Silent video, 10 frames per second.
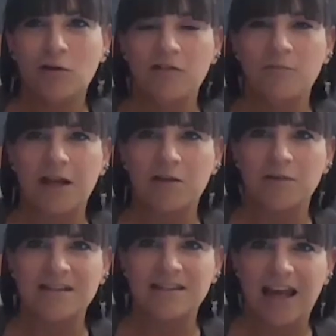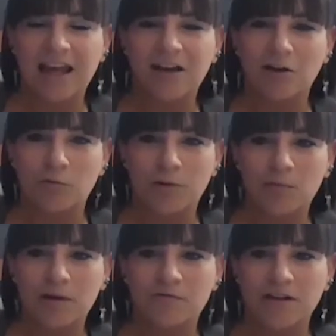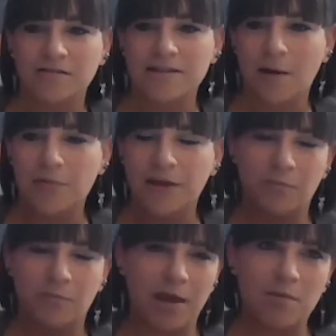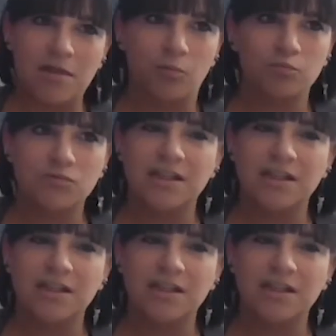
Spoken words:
we've made a mistake or we've done something maybe that